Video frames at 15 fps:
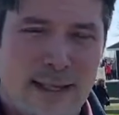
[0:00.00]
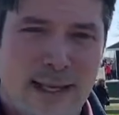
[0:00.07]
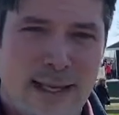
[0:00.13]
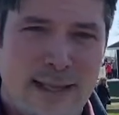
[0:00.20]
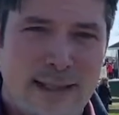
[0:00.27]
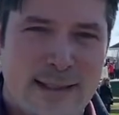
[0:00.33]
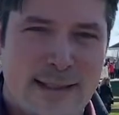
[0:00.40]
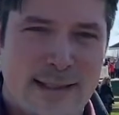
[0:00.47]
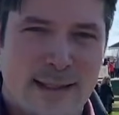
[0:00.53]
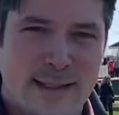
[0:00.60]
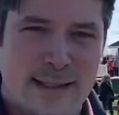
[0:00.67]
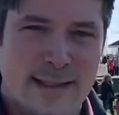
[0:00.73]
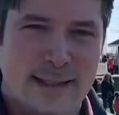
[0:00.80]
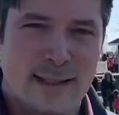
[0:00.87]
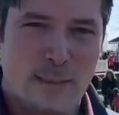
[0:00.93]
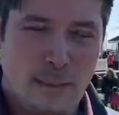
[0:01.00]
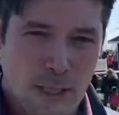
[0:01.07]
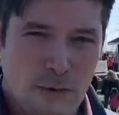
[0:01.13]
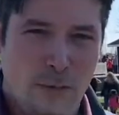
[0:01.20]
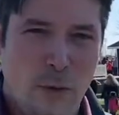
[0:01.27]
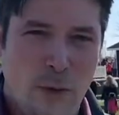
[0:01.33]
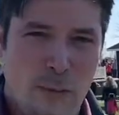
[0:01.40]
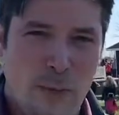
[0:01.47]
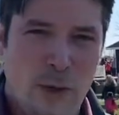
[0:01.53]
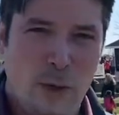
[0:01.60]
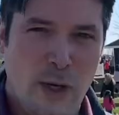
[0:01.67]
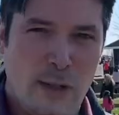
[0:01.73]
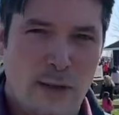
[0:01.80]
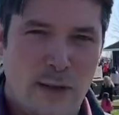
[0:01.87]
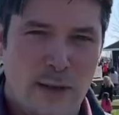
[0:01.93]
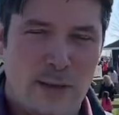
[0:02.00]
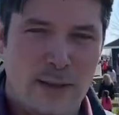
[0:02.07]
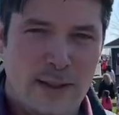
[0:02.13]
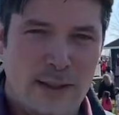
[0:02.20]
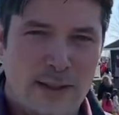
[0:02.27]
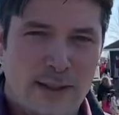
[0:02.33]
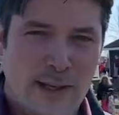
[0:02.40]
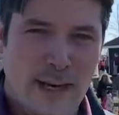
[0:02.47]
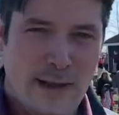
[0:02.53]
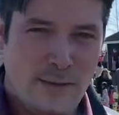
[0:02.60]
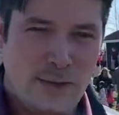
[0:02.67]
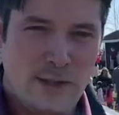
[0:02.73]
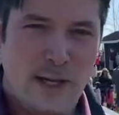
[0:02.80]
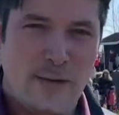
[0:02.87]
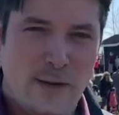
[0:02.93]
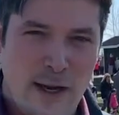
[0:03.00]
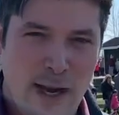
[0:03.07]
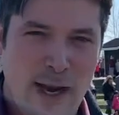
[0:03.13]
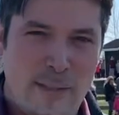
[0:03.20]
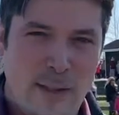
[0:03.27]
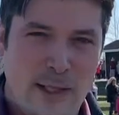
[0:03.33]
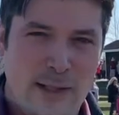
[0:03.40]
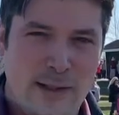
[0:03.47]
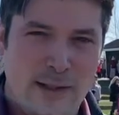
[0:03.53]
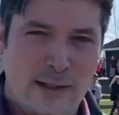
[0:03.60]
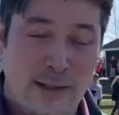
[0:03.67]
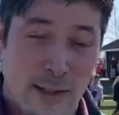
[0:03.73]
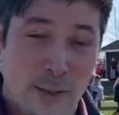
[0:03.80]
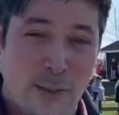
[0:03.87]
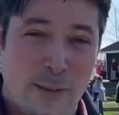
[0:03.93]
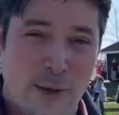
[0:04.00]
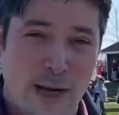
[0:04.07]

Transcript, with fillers: And uh, may the fourth be with you. And have a safe and happy Cinco de